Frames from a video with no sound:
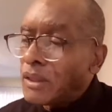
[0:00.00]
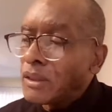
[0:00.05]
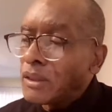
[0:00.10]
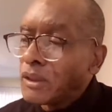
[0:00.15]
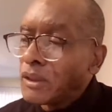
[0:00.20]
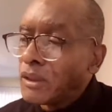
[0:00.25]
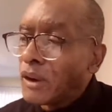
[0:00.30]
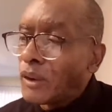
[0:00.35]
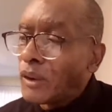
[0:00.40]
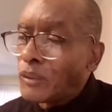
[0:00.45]

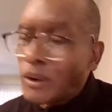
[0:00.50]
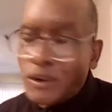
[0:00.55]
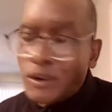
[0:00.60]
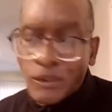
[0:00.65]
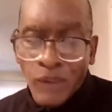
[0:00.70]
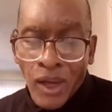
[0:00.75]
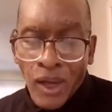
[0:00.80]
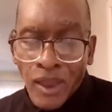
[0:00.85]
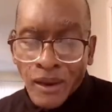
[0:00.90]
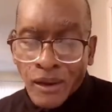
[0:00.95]
you don't want a
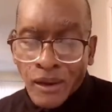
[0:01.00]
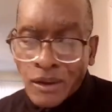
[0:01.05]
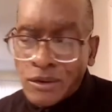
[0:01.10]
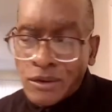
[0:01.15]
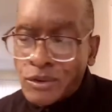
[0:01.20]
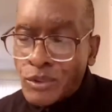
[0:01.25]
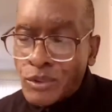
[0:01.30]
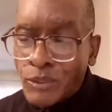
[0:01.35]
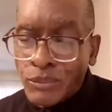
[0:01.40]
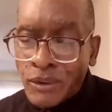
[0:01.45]
lot of
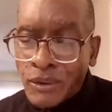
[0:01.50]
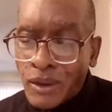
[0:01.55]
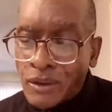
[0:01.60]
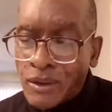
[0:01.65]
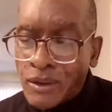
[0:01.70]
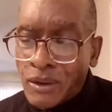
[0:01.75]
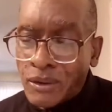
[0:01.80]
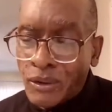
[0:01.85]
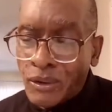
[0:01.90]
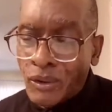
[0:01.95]
consuming
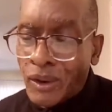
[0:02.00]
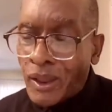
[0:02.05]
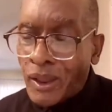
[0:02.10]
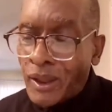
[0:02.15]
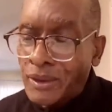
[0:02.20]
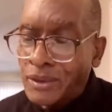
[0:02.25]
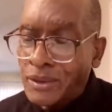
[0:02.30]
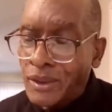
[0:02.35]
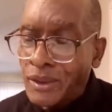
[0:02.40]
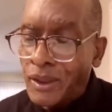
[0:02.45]
nothing you
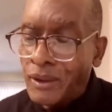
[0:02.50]
like